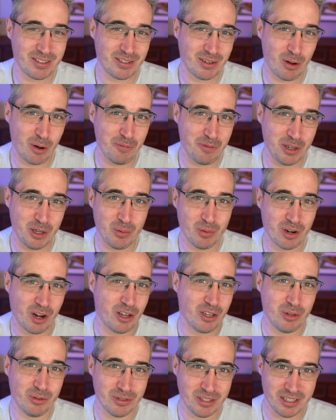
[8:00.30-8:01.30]
because hopefully we're
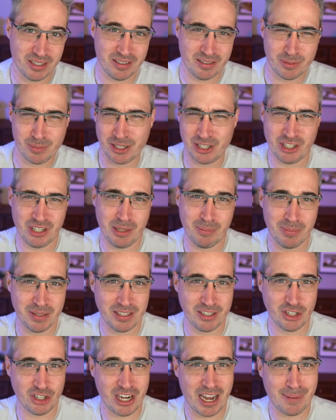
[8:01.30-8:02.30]
not using especially
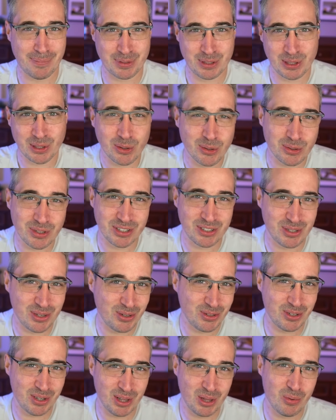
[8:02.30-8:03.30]
position absolute is
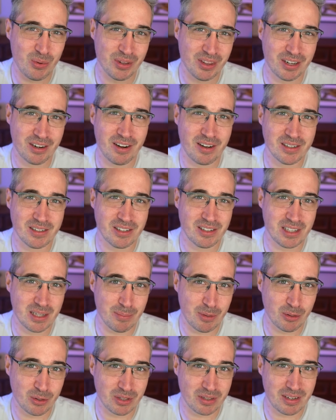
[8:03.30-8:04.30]
usually the one that causes
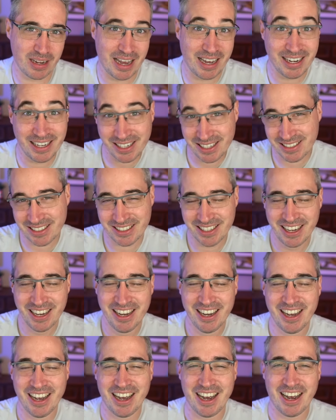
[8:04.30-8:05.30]
the most headaches
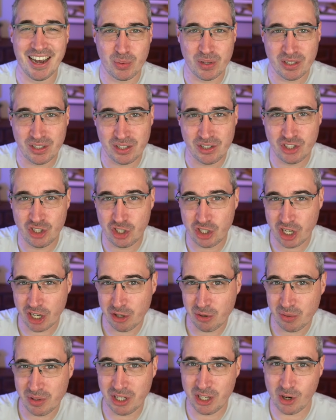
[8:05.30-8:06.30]
which we
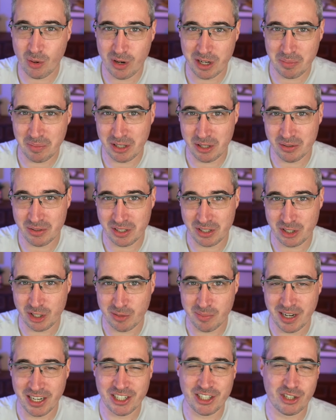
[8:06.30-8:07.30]
generally don't want to be using
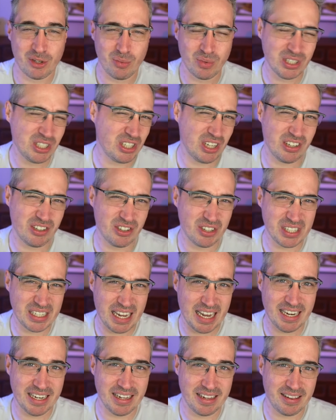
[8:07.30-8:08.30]
too much and once you
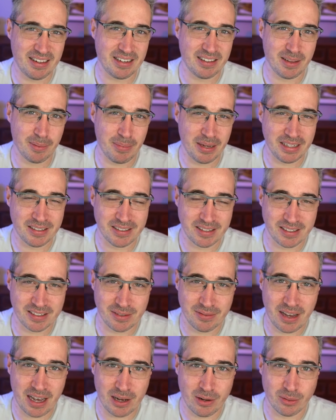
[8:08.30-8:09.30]
understand i think the
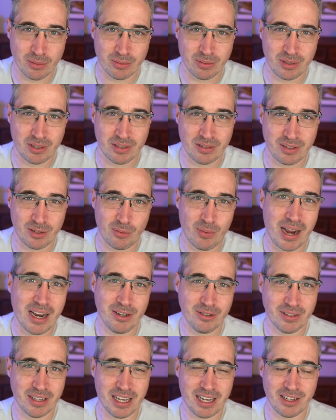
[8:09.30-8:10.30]
basics of how to, to
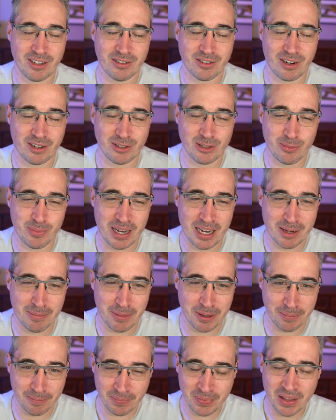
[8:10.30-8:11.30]
wrangle that you're not too
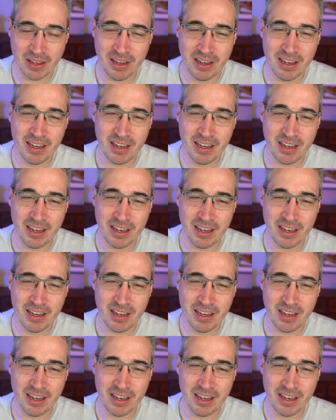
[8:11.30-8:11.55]
bad but